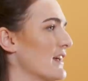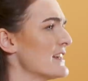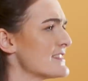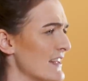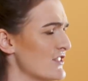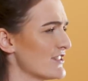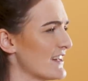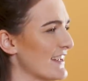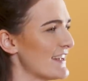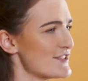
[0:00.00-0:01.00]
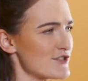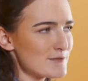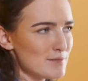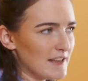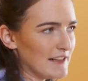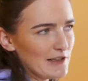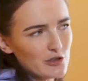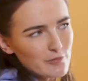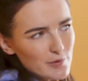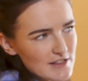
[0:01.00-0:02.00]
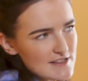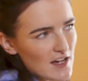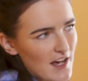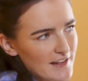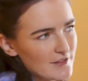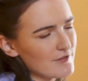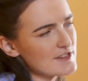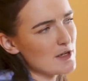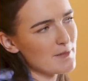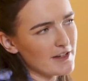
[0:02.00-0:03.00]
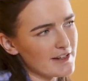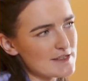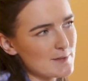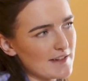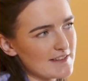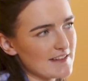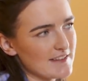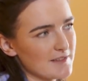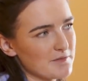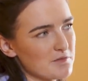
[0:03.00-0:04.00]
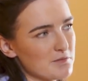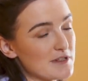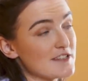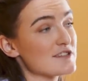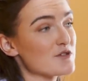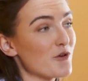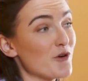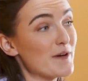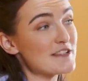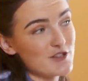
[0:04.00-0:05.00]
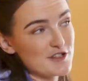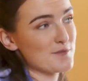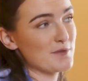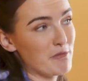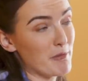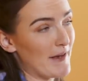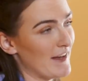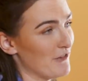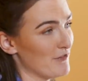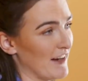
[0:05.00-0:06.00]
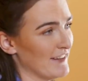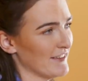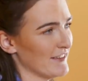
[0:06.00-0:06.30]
Essentially, it's just money you've put aside for something unexpected, because it's always good to be prepared, right?